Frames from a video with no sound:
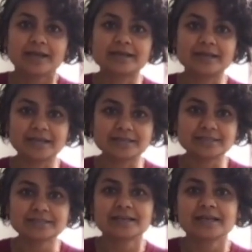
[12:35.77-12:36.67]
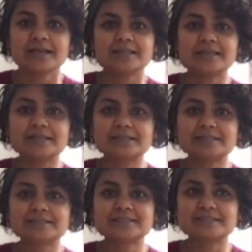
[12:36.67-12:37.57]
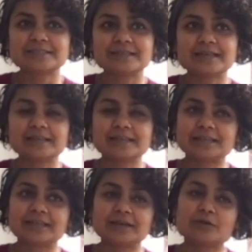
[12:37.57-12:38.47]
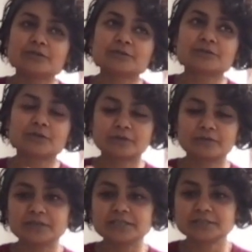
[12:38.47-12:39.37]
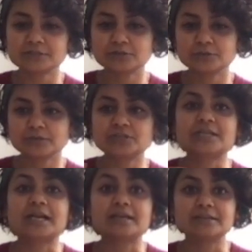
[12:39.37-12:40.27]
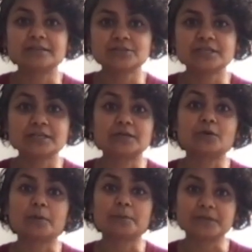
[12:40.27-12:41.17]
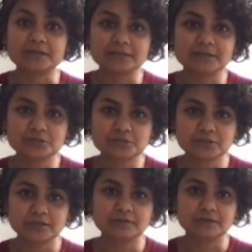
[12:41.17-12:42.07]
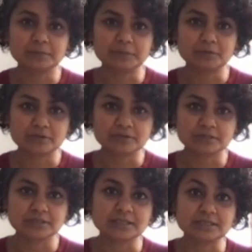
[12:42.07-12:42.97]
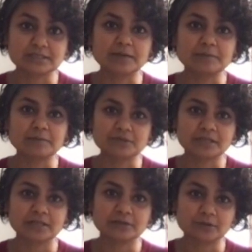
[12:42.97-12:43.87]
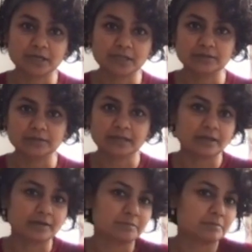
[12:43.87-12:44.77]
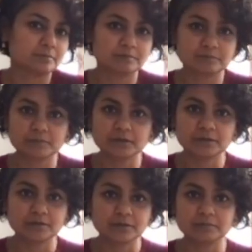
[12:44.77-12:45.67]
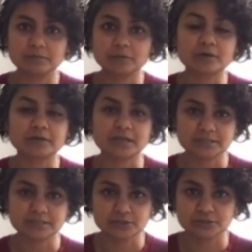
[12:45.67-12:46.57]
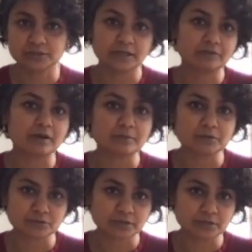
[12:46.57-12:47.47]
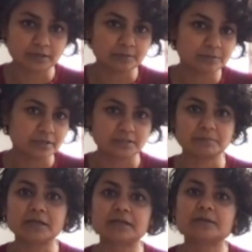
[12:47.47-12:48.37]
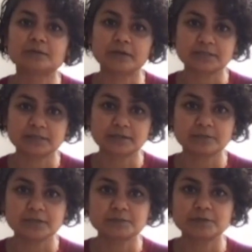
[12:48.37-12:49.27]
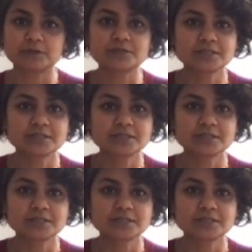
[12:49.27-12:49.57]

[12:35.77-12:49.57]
And hence, there is, and that also sort of leads us to a challenge in adopting digital development process in established healthcare organizations like pharmaceutical companies and medical device companies, because